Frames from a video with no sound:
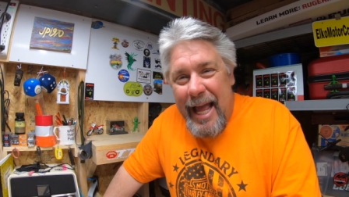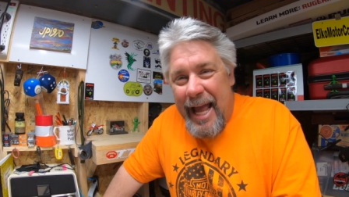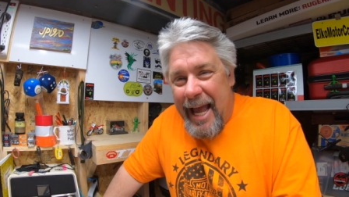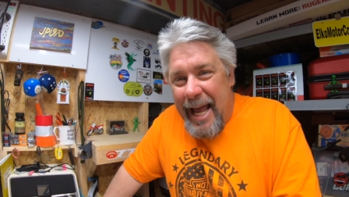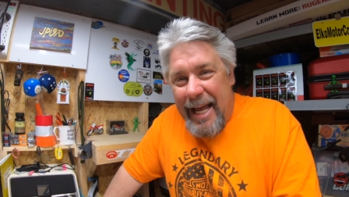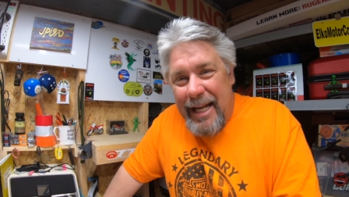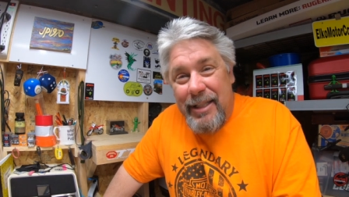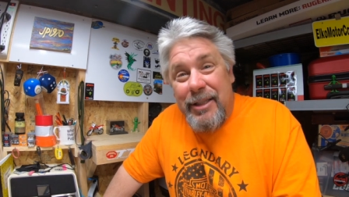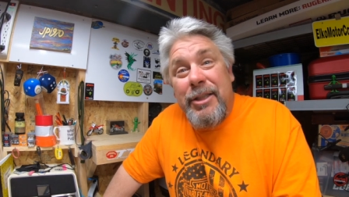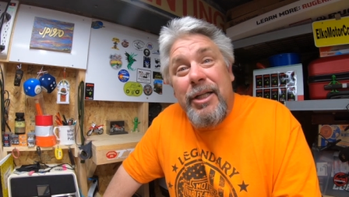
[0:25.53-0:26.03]

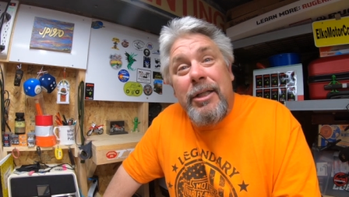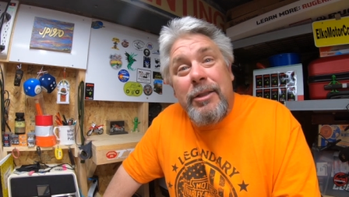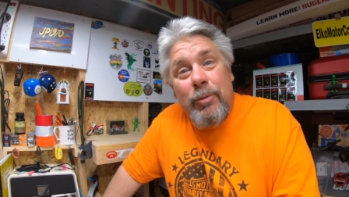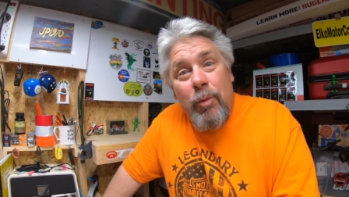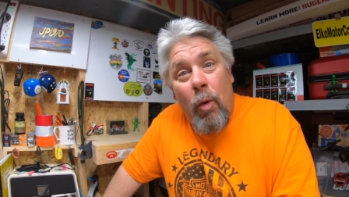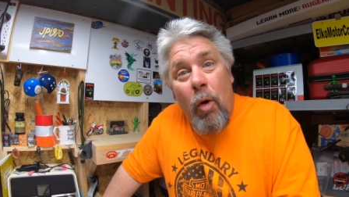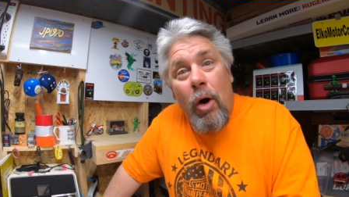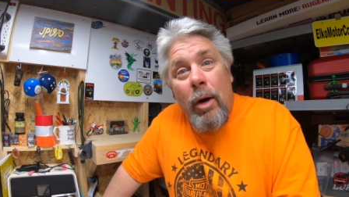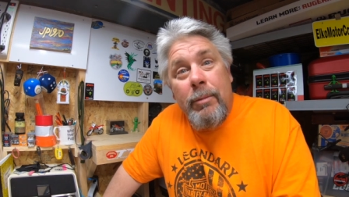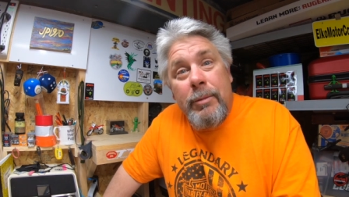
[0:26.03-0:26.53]
It just
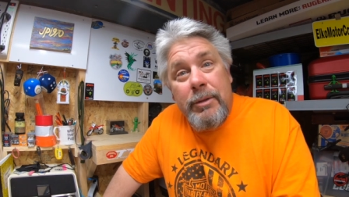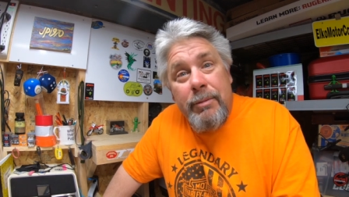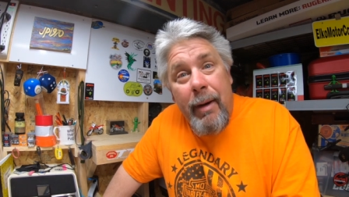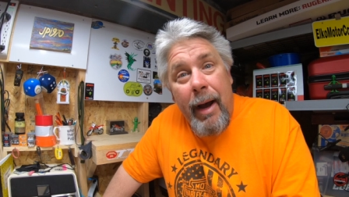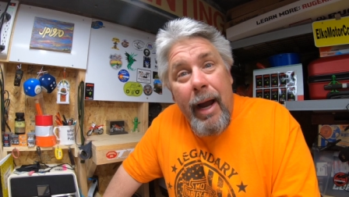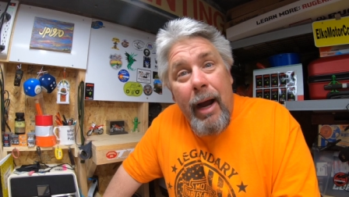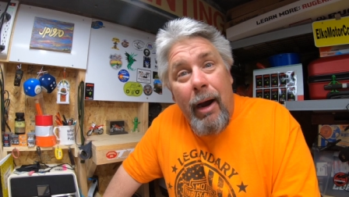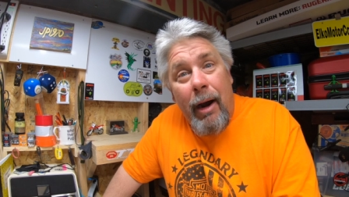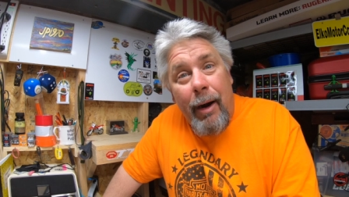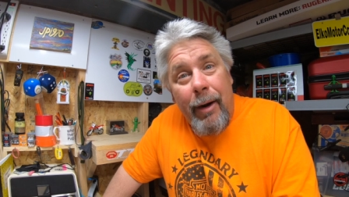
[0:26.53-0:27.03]
warms my
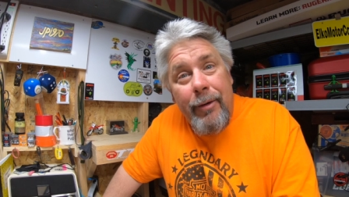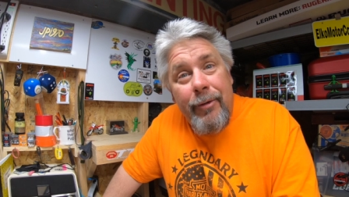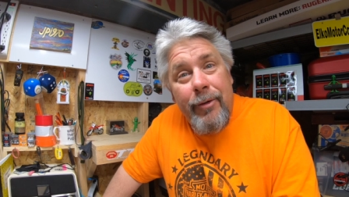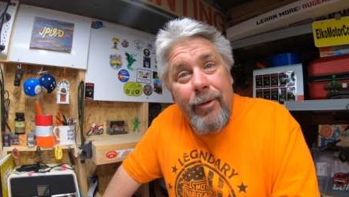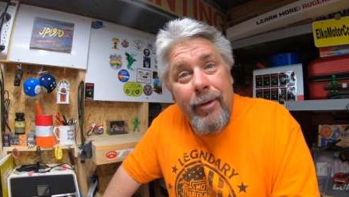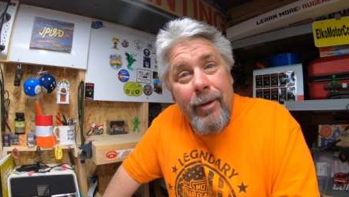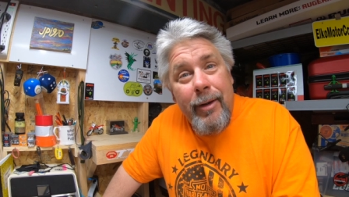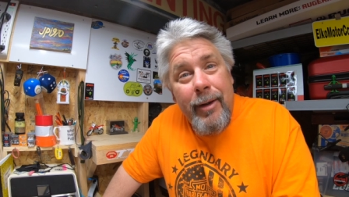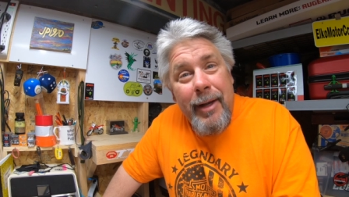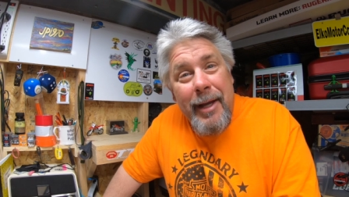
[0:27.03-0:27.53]
heart.
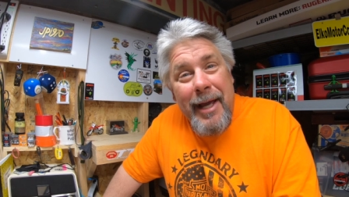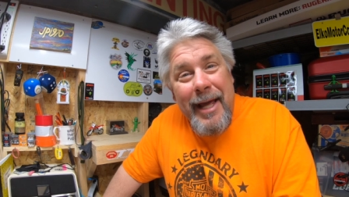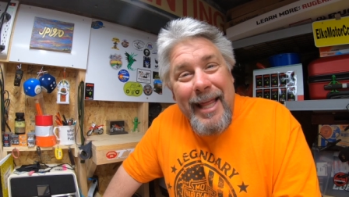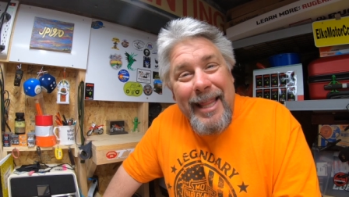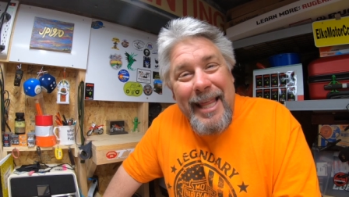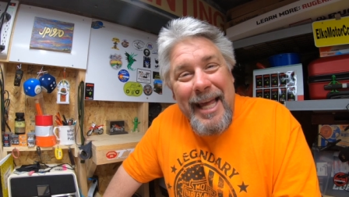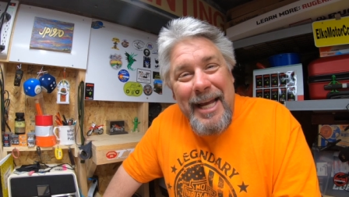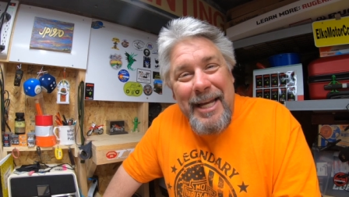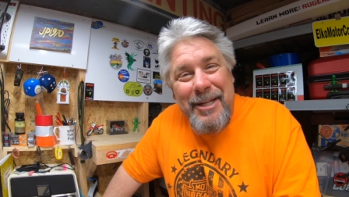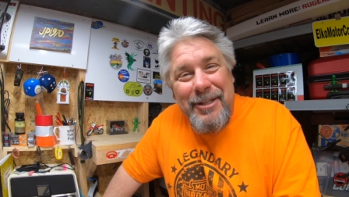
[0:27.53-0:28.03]

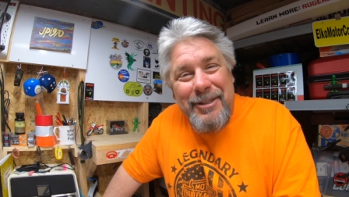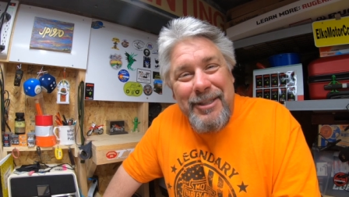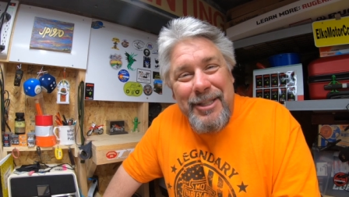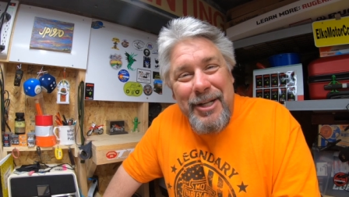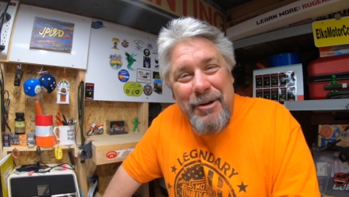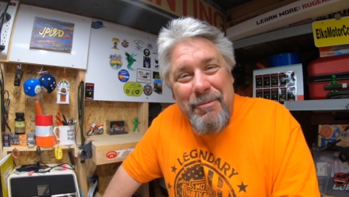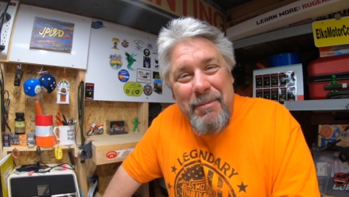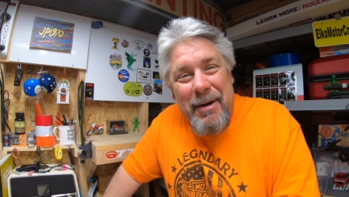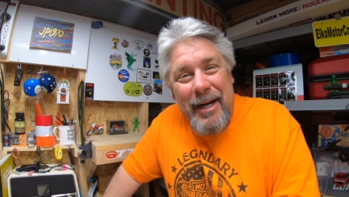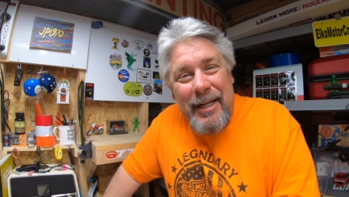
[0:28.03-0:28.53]
Thank you
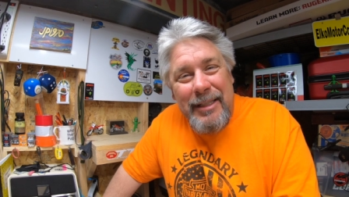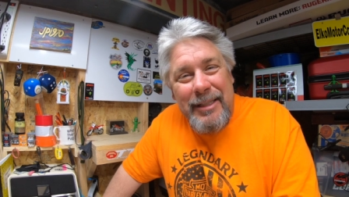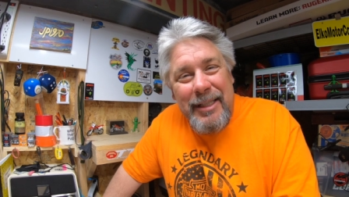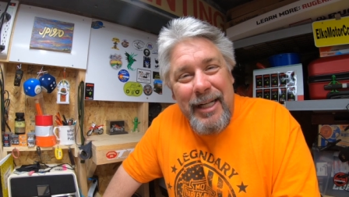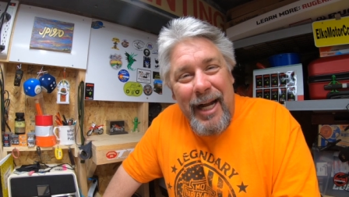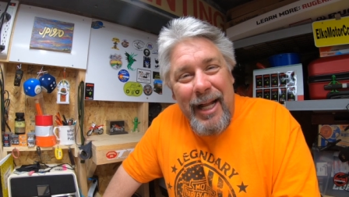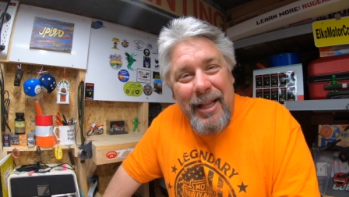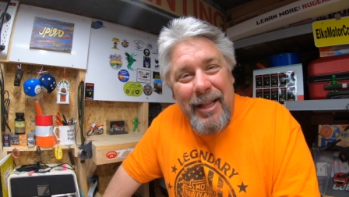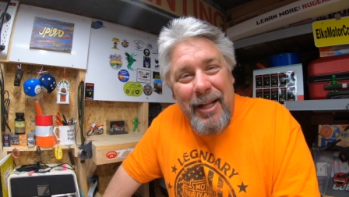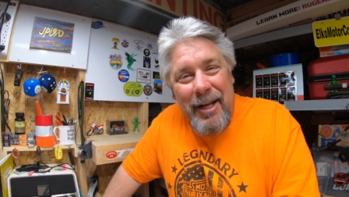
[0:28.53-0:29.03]
so much.
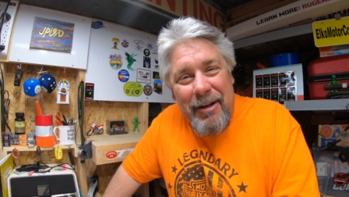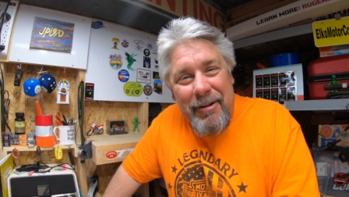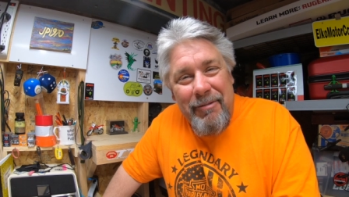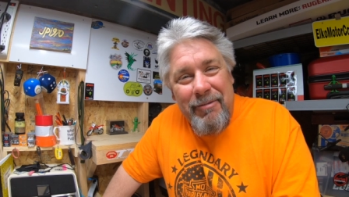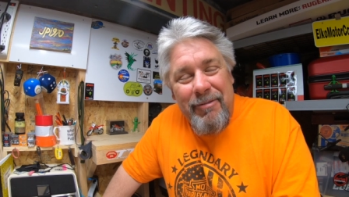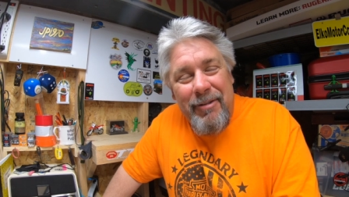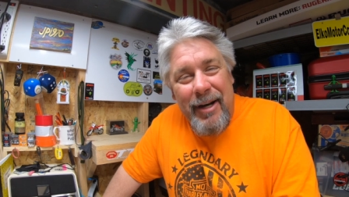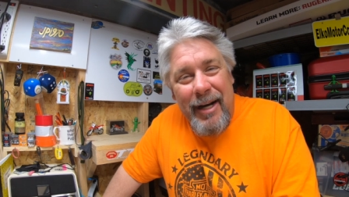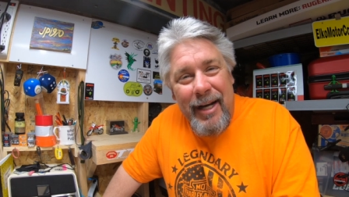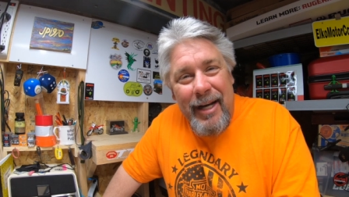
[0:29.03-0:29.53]
I
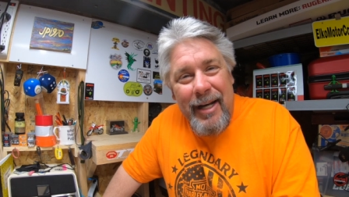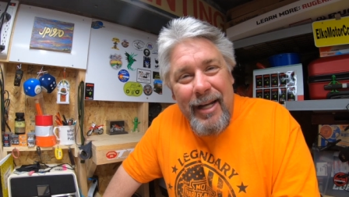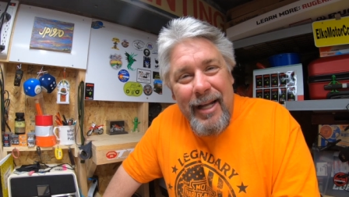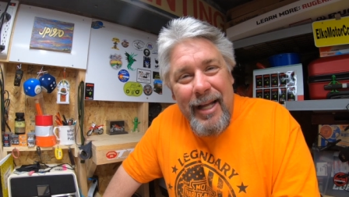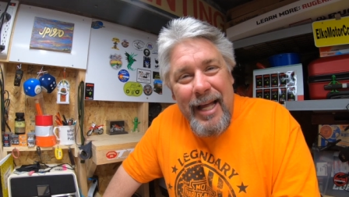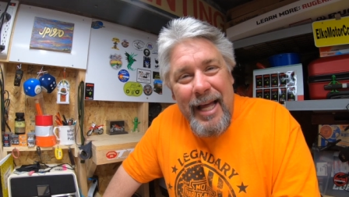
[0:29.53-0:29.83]
love... Uh,